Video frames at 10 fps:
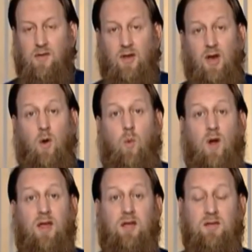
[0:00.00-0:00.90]
that
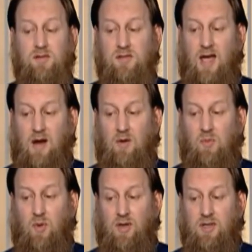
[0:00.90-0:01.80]
awakens our
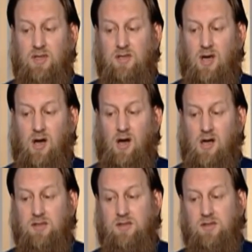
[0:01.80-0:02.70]
bodies and
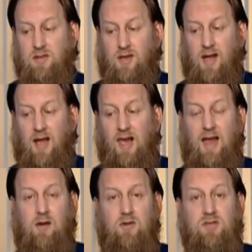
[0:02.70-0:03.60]
hearts and
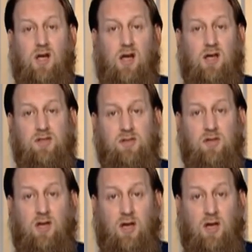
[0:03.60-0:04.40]
allows us